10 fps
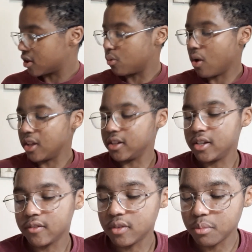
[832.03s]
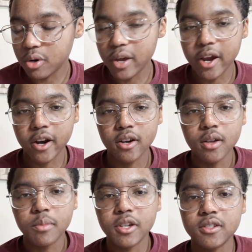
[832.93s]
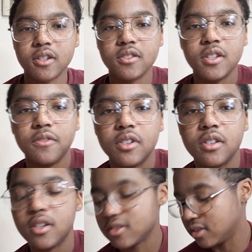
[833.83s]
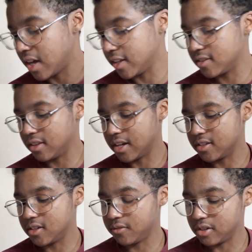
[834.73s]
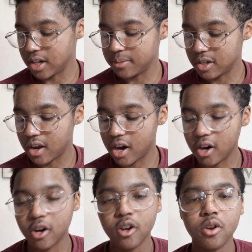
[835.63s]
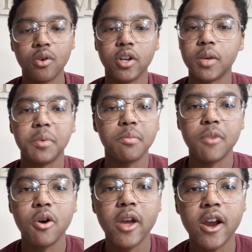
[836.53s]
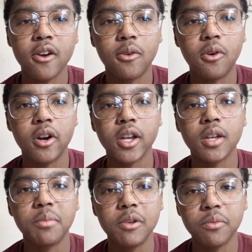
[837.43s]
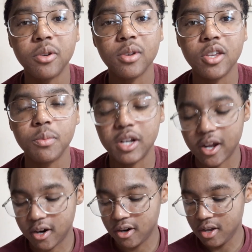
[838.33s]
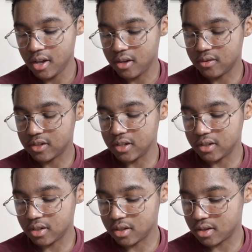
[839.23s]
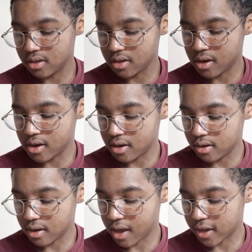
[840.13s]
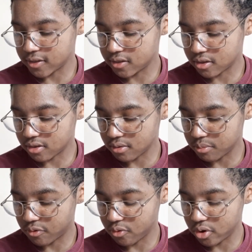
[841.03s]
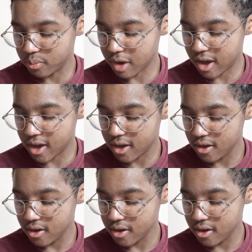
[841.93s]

quality of the mohair, because there's lots and lots of different types of hair. It could be mohair, or it could be real human hair. You just need to ask before you buy.